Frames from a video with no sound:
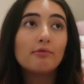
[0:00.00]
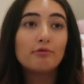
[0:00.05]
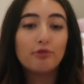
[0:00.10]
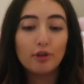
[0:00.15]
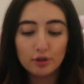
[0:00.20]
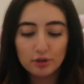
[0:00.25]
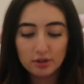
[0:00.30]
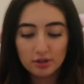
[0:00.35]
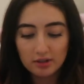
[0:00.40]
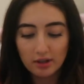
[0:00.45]

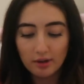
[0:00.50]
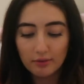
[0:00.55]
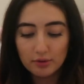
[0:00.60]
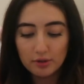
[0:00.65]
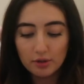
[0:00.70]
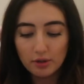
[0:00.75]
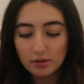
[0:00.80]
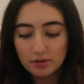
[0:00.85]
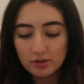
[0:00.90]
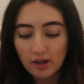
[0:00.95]
force yourself
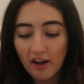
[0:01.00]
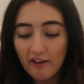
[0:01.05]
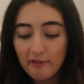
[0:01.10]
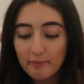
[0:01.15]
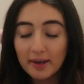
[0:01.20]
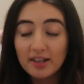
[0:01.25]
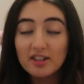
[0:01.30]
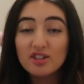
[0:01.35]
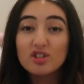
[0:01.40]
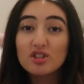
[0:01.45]
to do stuff,
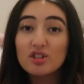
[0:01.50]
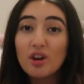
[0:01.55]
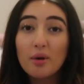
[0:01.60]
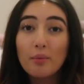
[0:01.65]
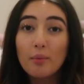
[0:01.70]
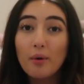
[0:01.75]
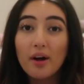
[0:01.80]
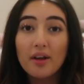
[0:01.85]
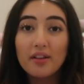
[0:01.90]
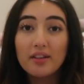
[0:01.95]
but it's so
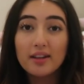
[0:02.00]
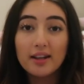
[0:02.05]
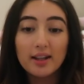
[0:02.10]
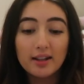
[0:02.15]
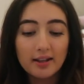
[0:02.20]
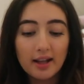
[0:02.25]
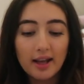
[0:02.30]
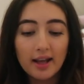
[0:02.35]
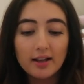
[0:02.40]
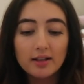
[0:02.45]
worth it
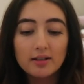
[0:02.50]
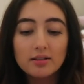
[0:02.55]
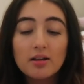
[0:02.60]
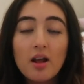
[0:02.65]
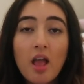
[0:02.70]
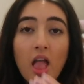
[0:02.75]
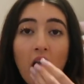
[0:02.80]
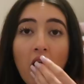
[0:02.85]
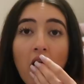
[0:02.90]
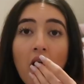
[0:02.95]
in the
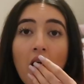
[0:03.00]
end.